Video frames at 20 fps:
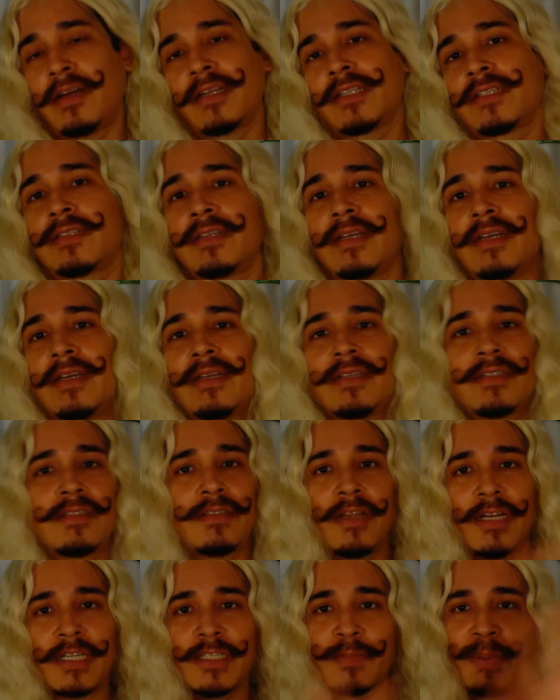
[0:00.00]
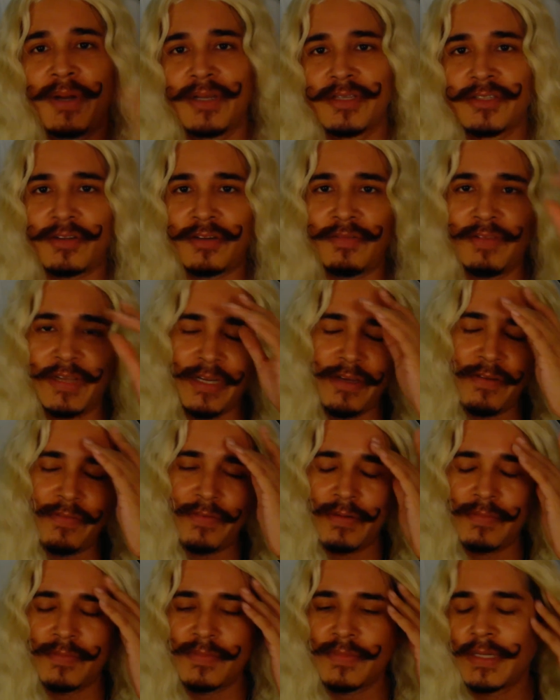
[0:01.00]
not it's not a sponsor video
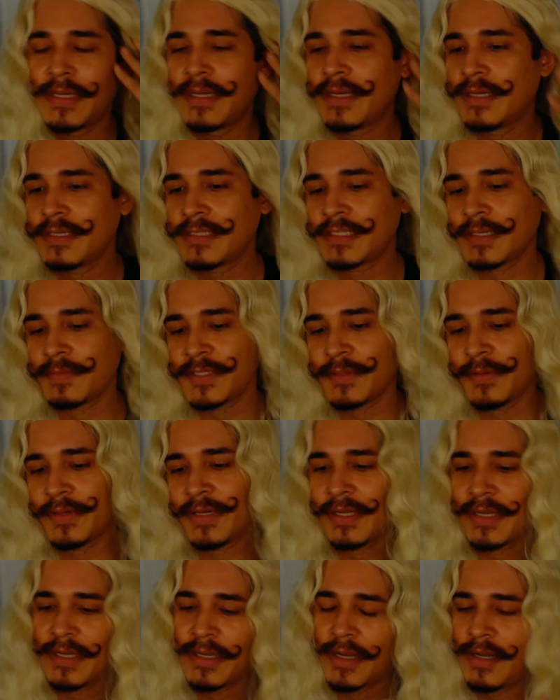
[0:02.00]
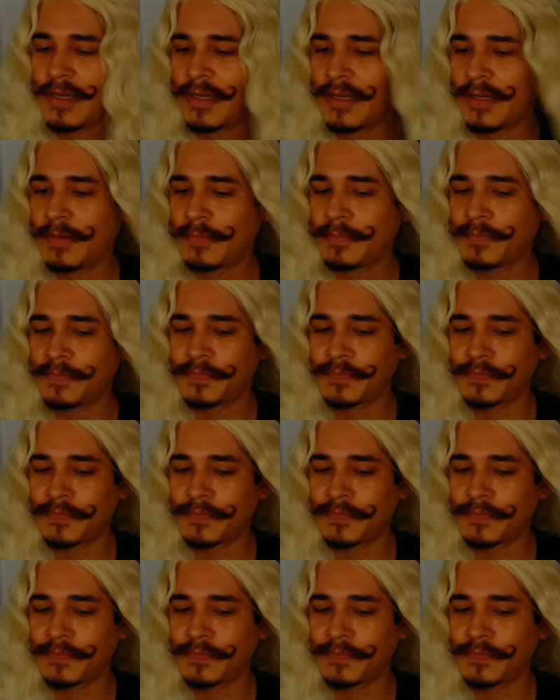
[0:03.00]
from Sam's Beauty. Um,